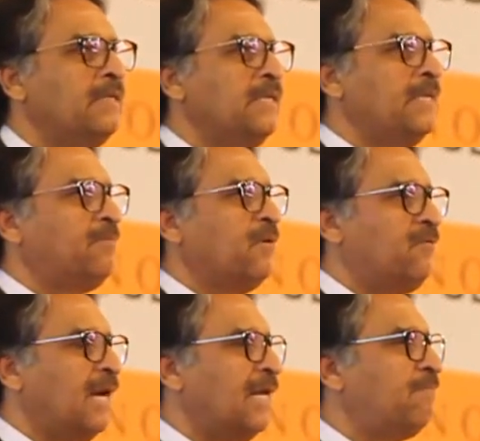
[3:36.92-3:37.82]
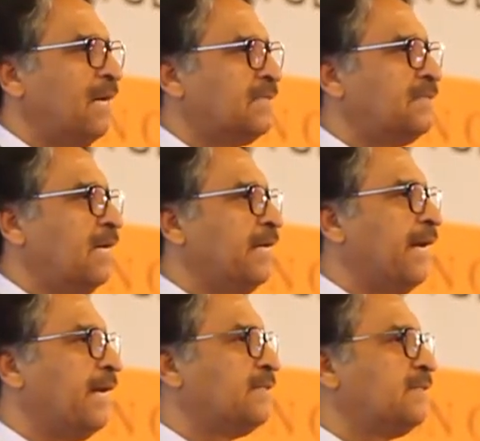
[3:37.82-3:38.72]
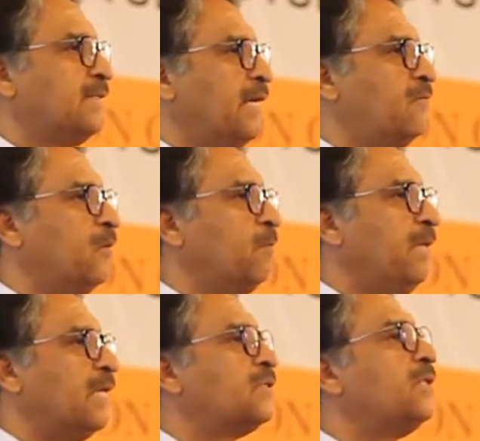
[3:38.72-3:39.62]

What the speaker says: the profile Pakistan has, it would be